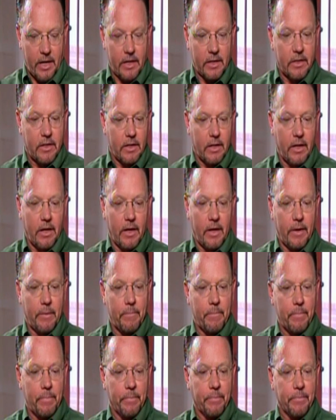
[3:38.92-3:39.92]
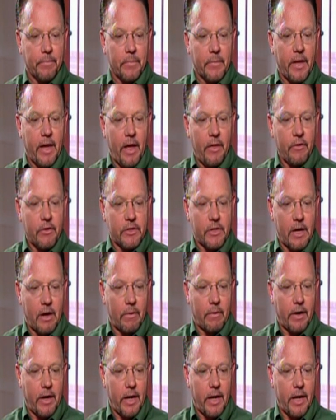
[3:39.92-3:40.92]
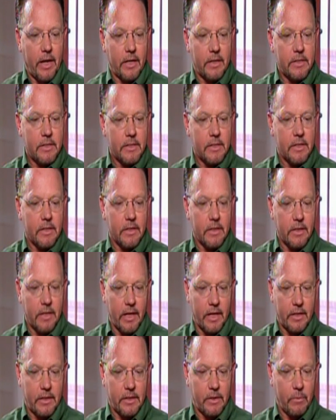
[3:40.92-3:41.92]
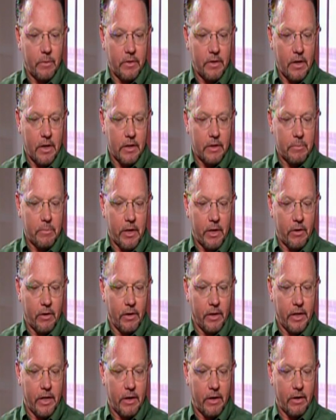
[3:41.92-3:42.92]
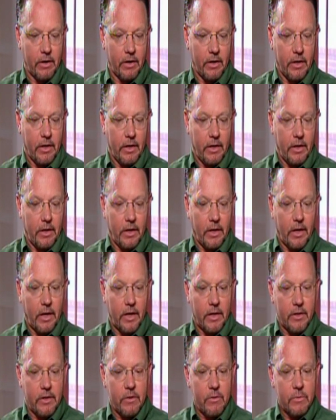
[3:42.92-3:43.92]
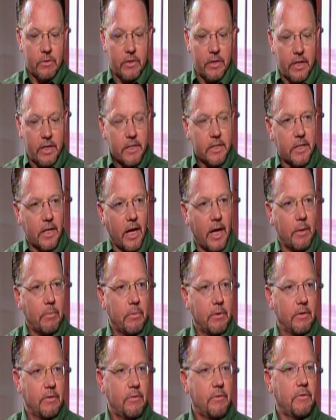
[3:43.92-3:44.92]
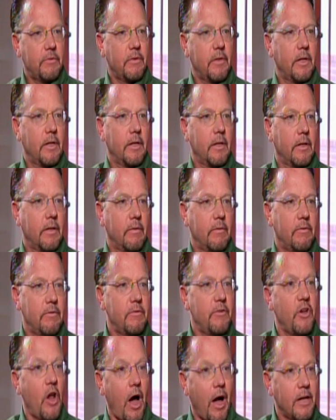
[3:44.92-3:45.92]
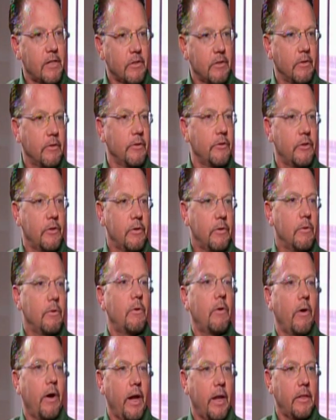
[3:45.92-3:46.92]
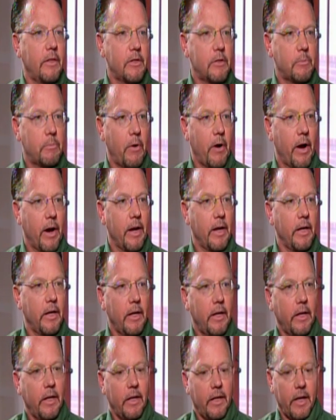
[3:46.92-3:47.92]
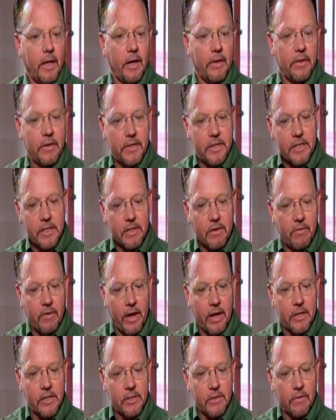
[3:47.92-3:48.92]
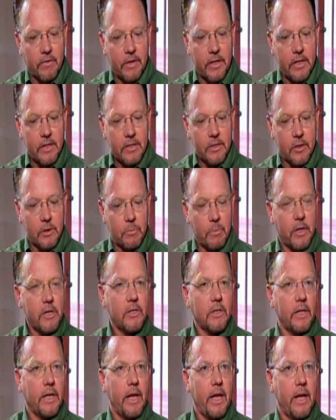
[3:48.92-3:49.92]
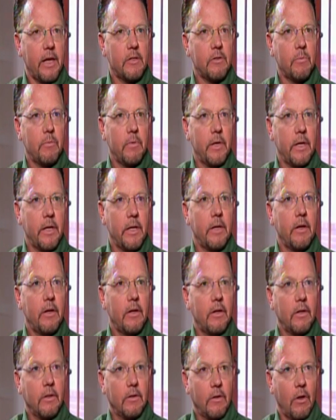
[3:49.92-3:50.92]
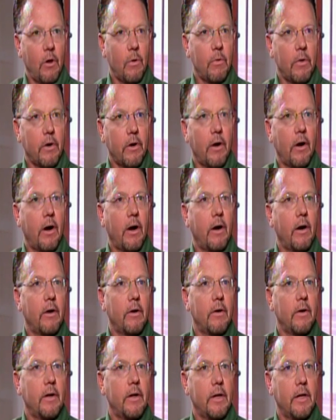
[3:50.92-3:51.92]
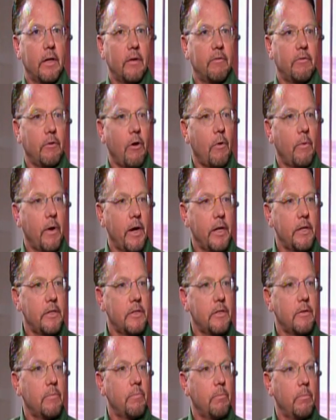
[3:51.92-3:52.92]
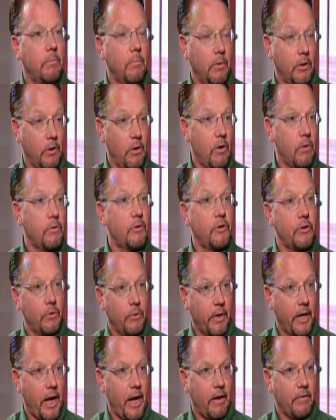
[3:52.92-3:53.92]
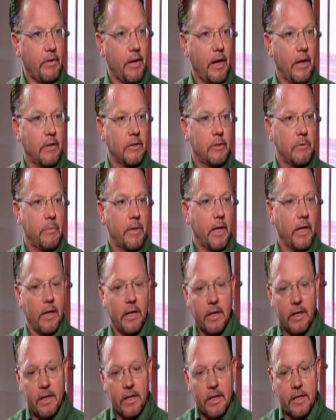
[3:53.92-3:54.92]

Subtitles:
And other shower heads that we talked about earlier use this type of nozzle to create the spray. And the disadvantage of these, especially as we lower our flow rates below 2.5 gallons a minute,